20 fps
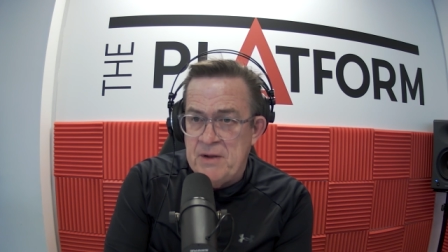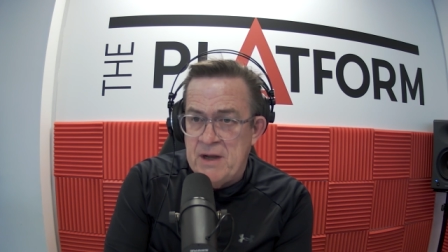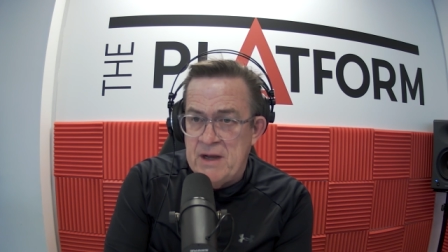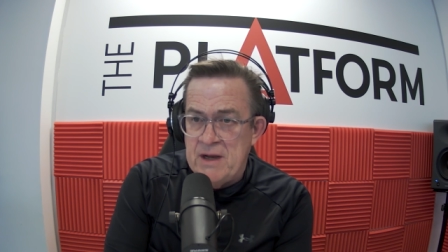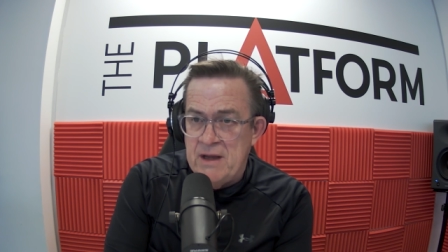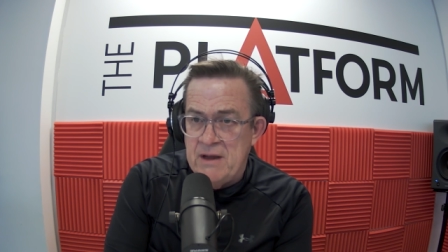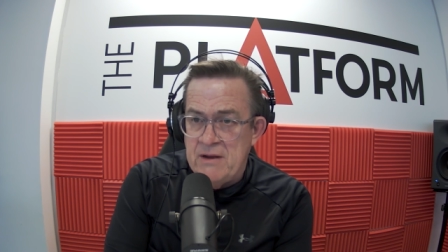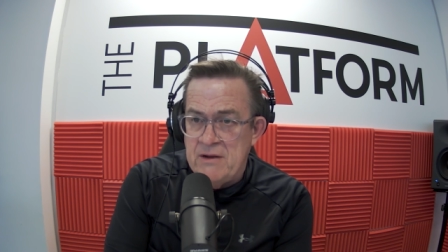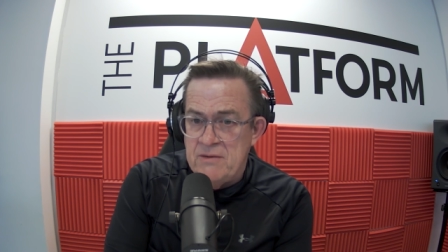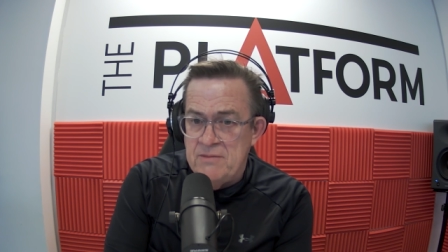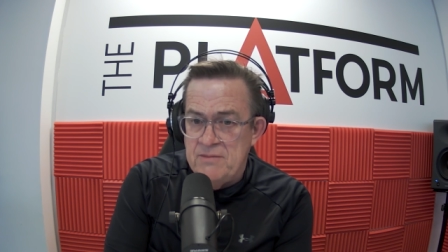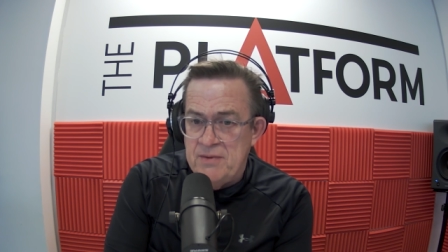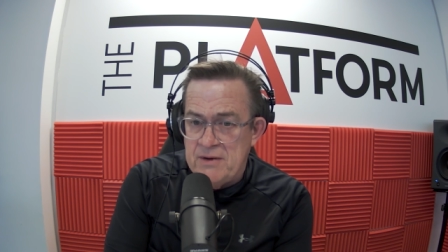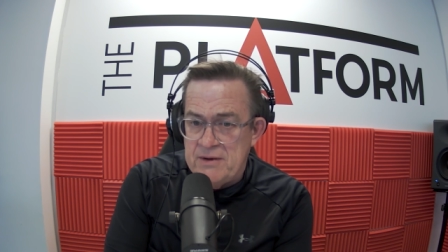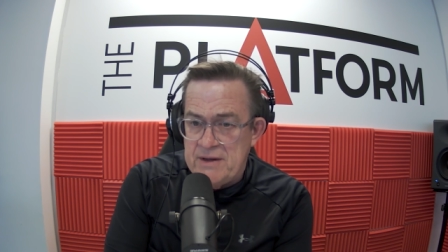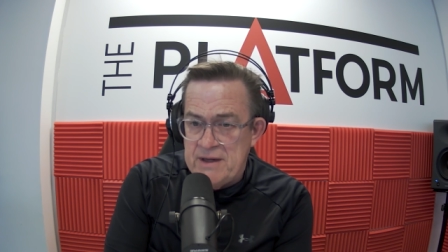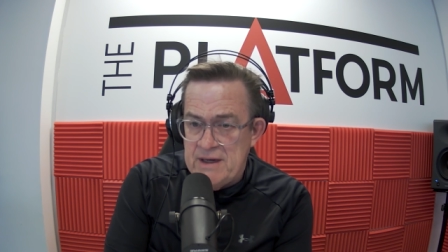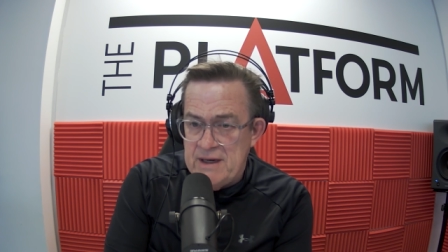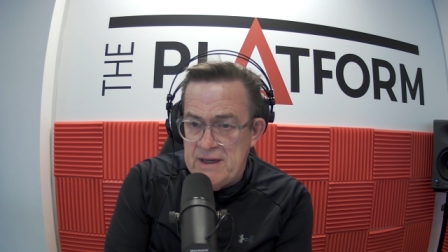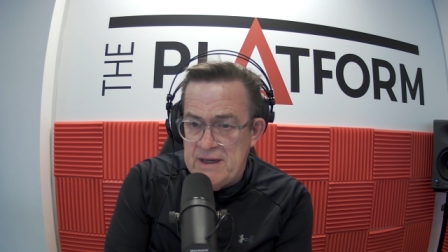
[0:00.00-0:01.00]
by local
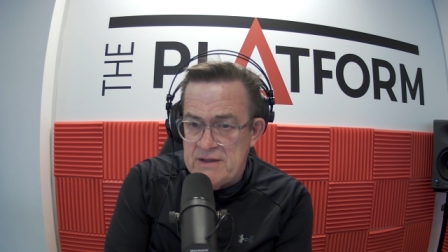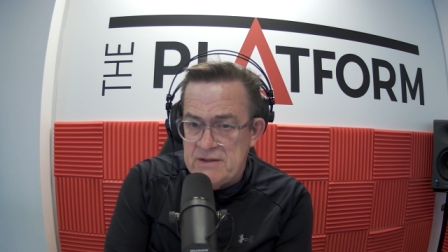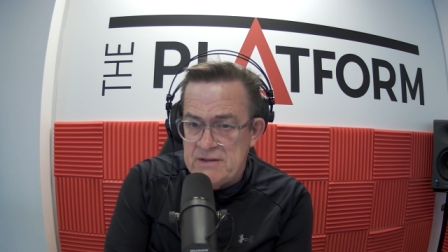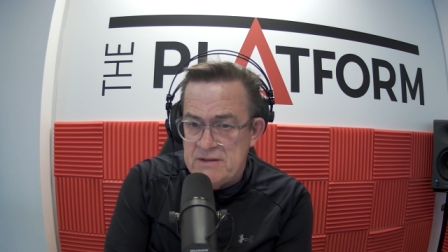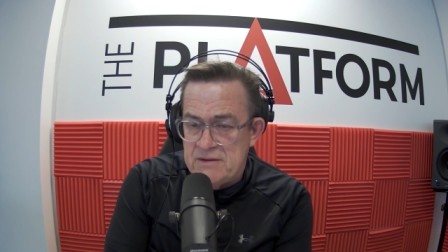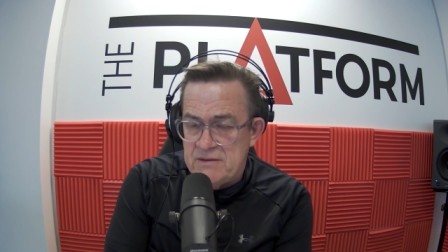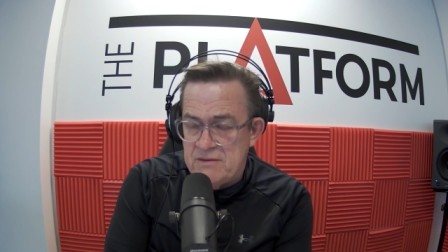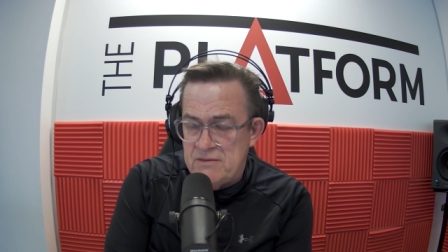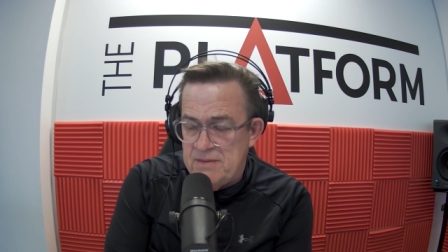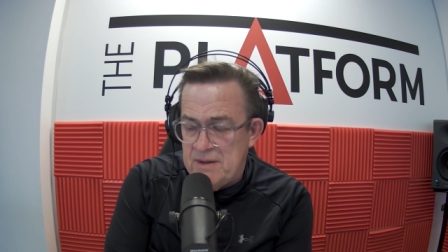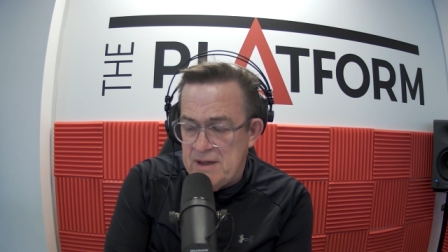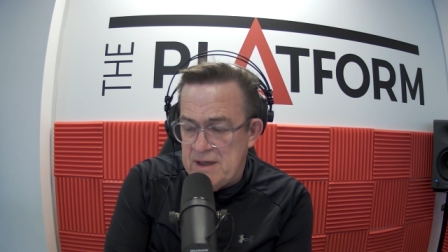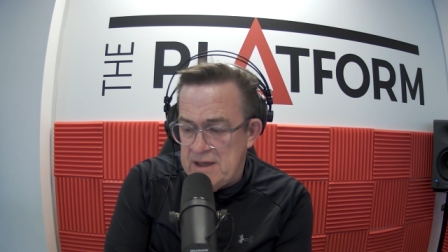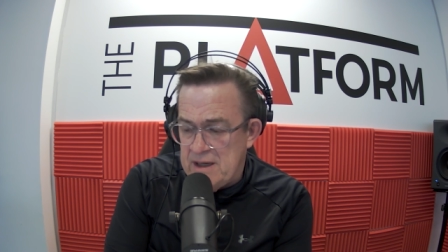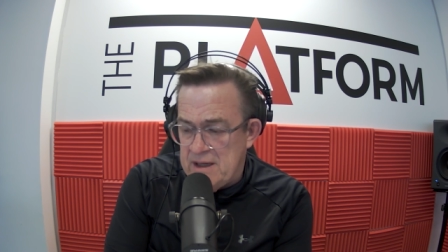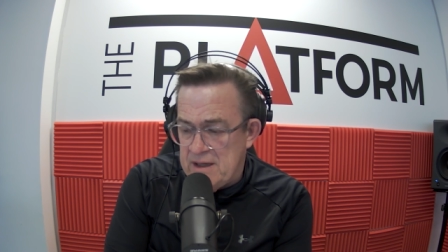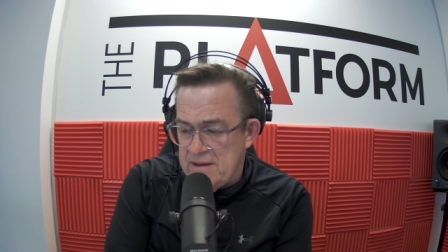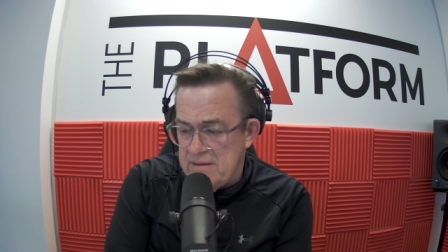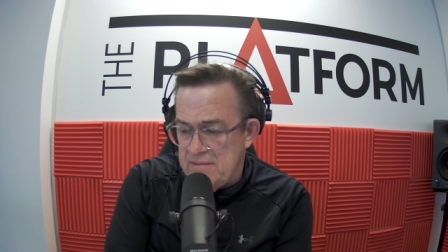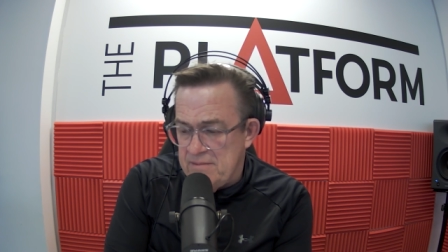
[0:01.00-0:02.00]
body elections or by
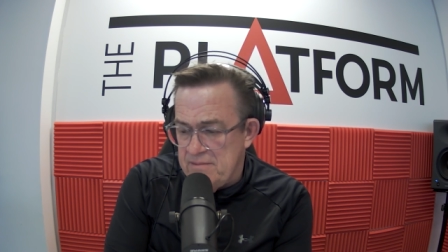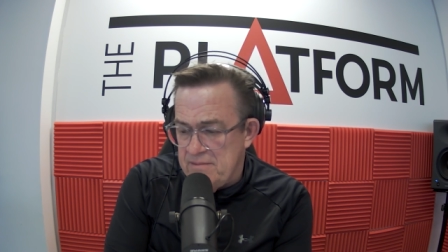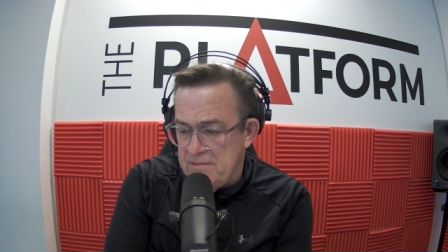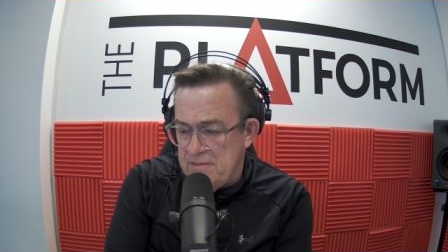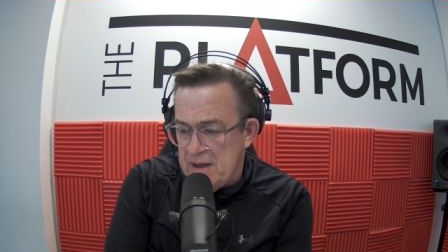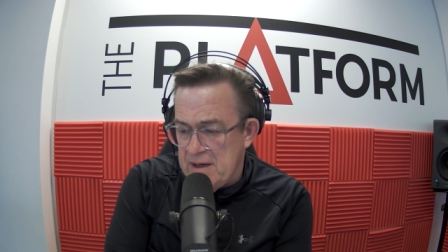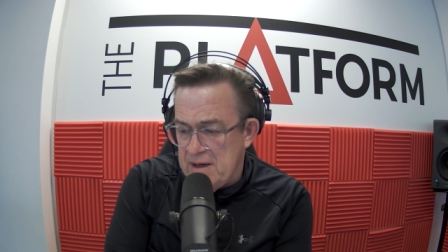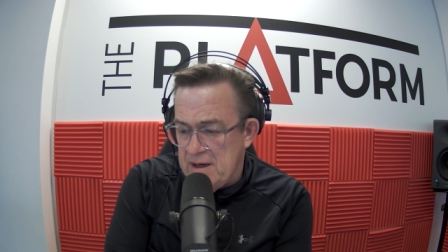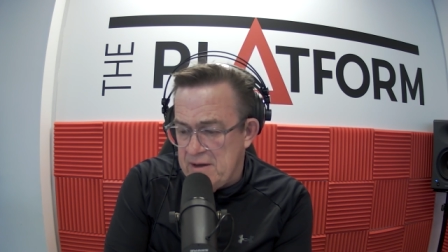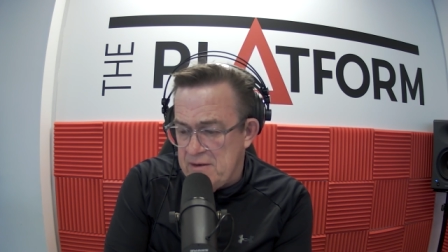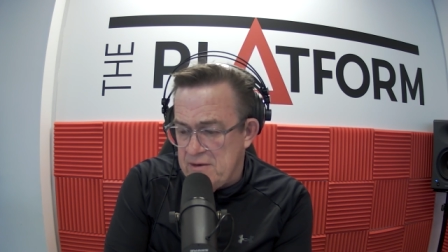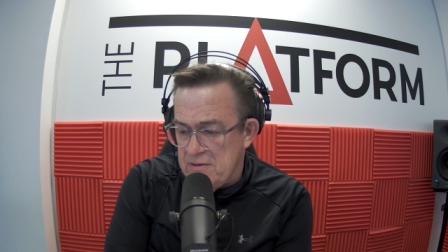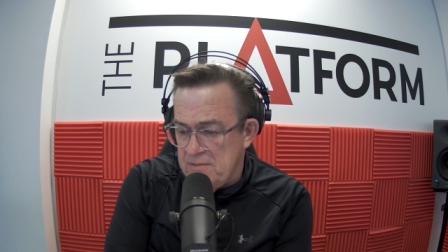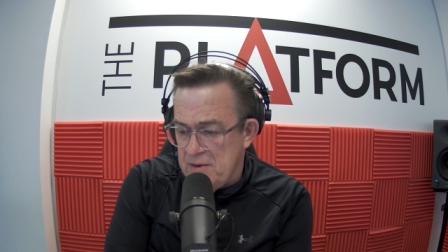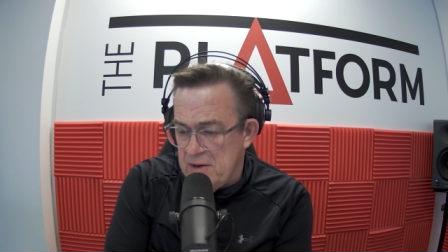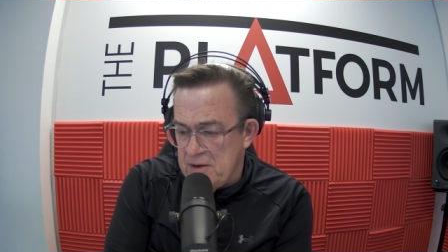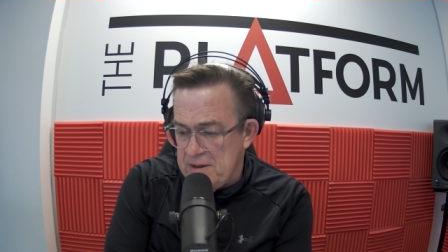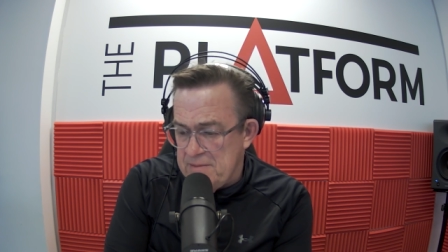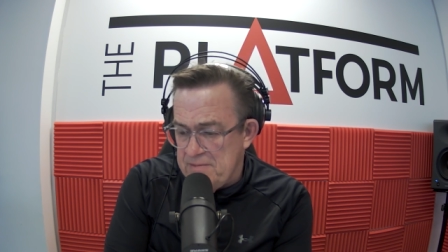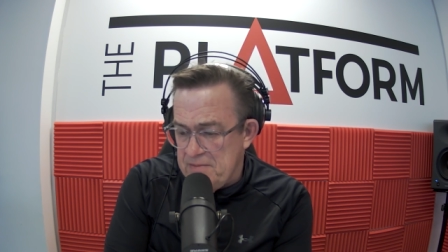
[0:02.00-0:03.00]
by local
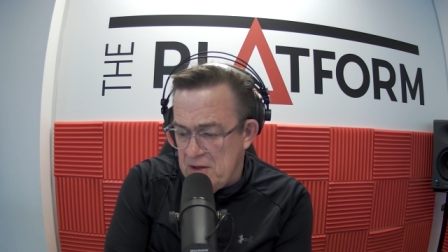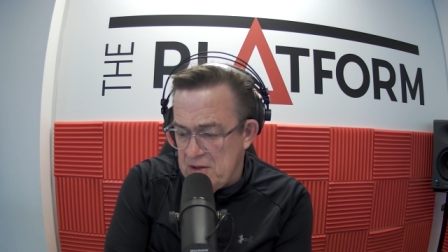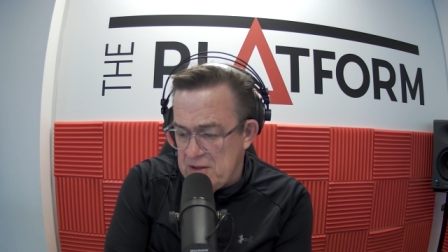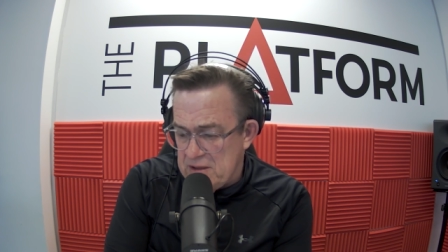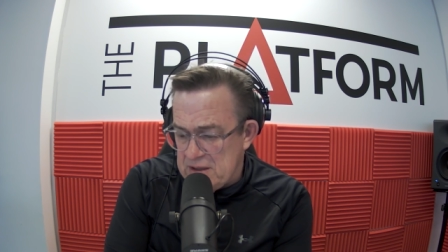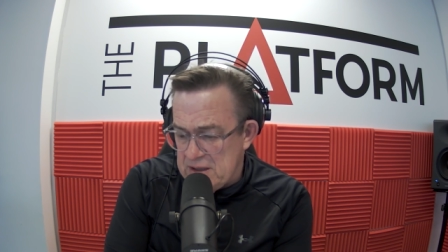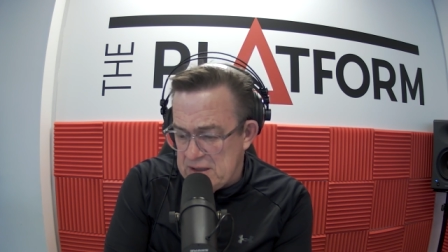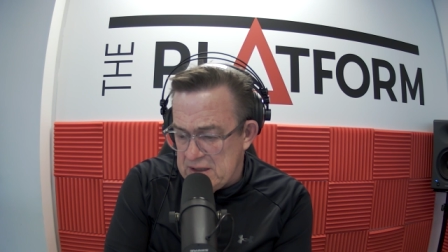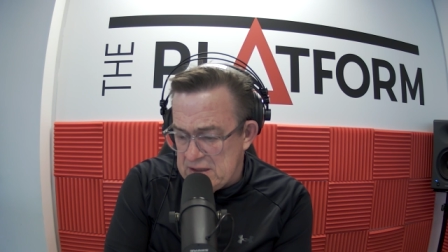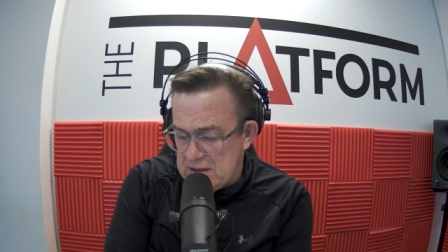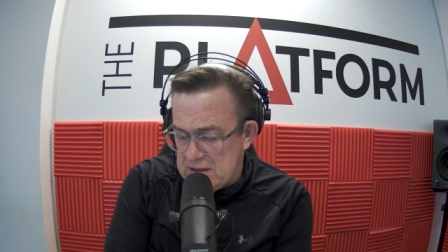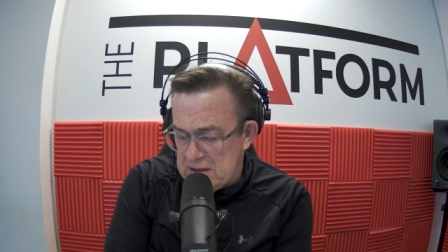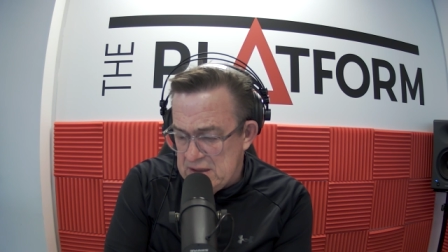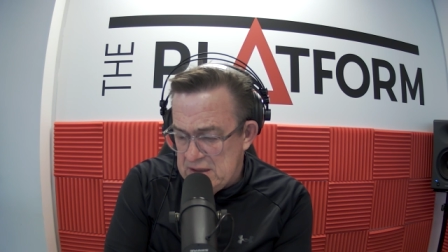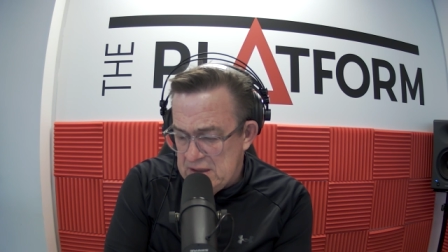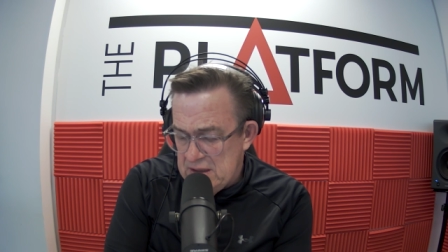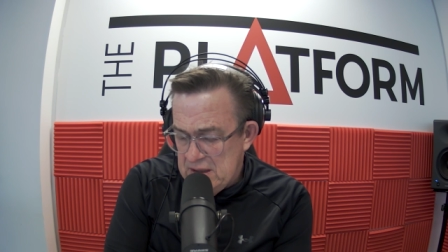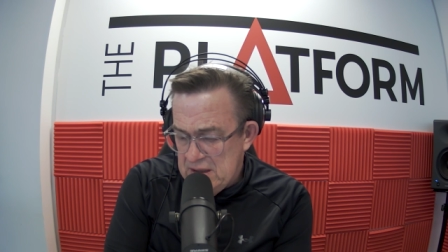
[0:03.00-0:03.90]
body politics,